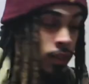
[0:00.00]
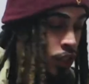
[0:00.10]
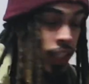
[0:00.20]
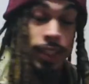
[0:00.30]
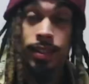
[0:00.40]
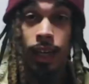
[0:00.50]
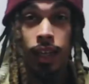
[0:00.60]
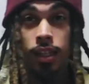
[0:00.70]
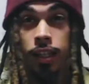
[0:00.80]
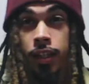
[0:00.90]

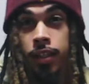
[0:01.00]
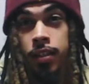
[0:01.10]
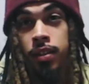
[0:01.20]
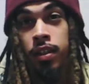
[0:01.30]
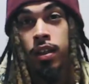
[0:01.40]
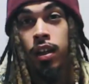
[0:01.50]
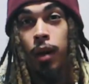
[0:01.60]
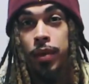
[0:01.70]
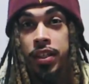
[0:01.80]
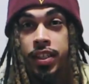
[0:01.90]
J.Tyler here. I'm
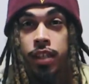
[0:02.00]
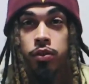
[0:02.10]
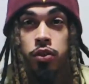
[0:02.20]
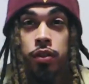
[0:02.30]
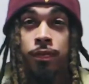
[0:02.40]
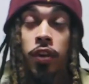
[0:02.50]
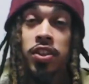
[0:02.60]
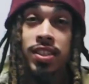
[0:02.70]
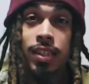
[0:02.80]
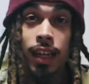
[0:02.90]
here to give you your
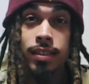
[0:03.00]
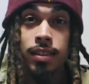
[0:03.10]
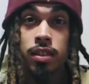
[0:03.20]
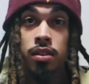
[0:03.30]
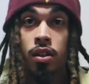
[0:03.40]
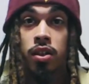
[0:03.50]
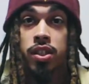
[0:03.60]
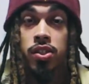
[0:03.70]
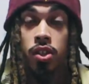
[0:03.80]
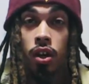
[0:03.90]
first lesson on
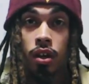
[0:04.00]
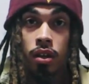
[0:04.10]
guitar.